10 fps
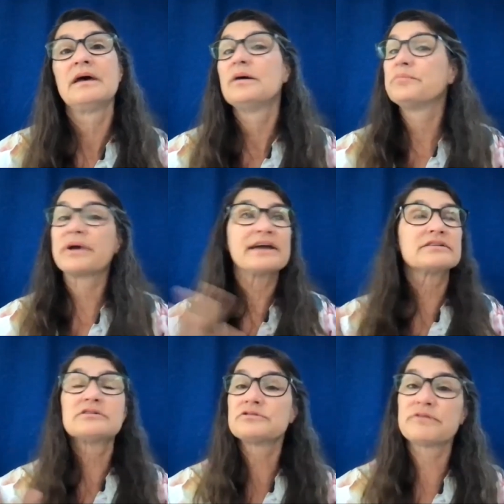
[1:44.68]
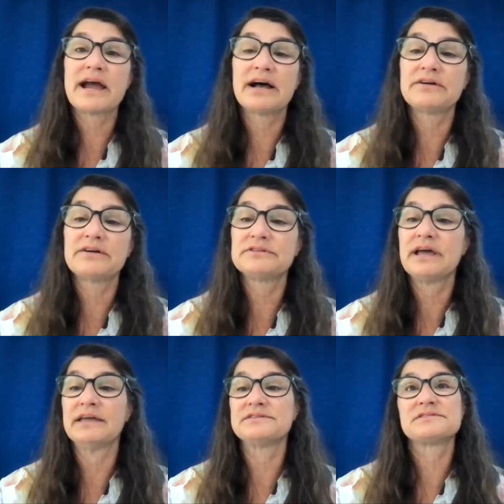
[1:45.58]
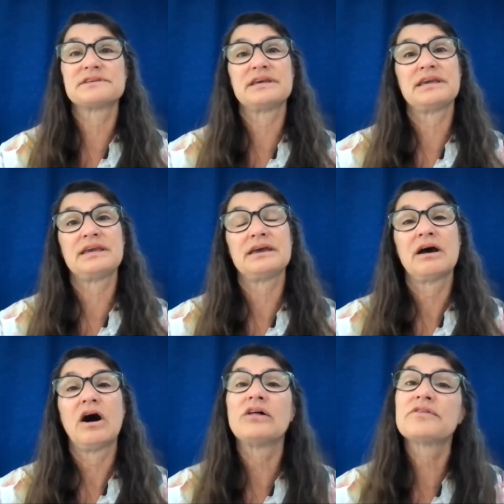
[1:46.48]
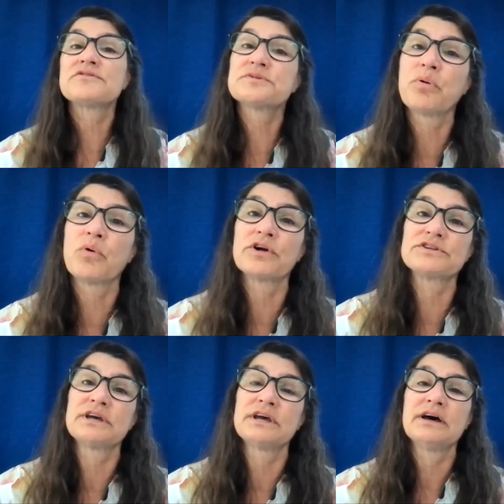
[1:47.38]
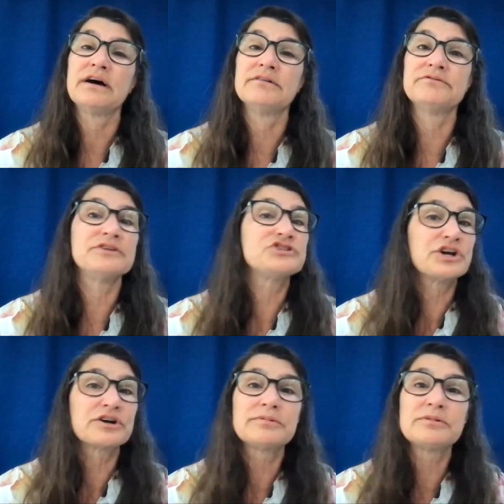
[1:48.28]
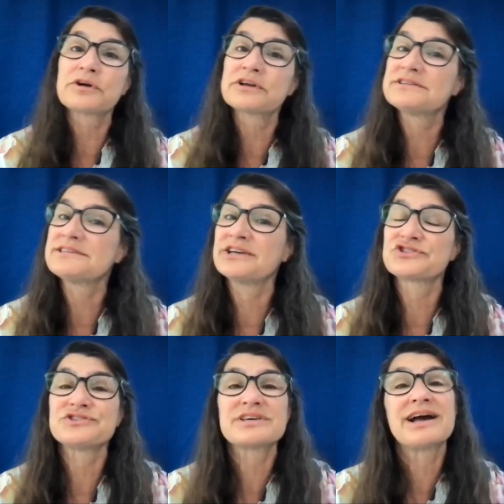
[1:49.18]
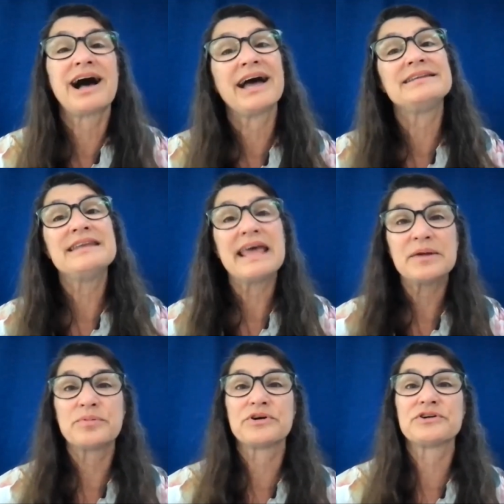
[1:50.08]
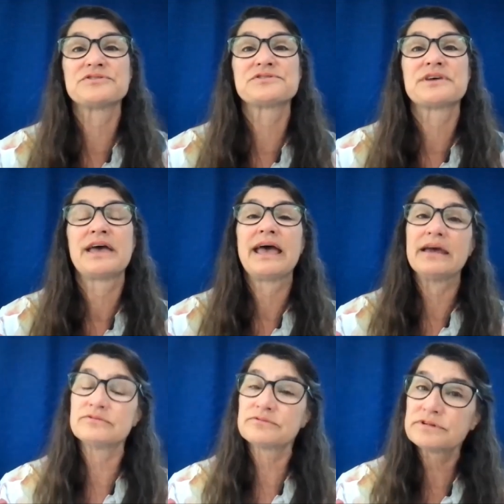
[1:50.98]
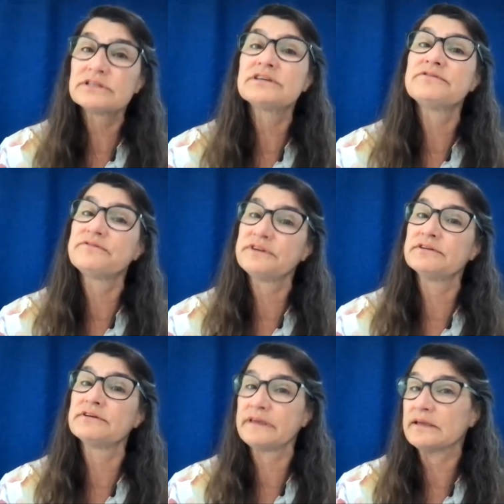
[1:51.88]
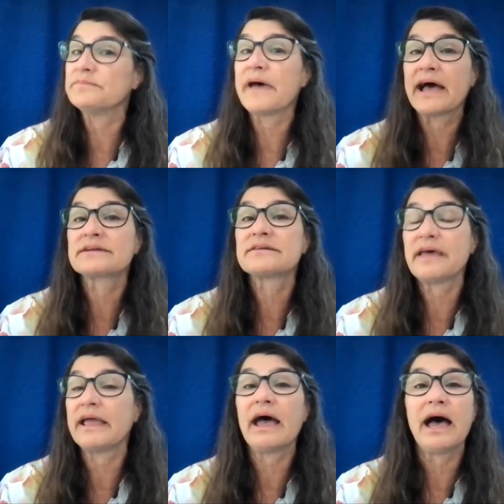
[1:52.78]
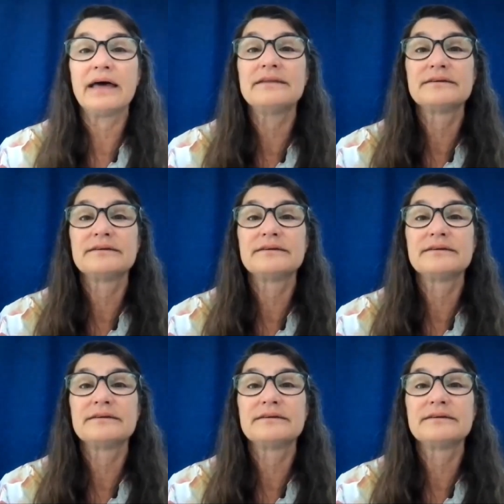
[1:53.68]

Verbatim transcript: But I could look around and see all of the support of the charitable organizations, the kind neighbors, and really feel the impact they had.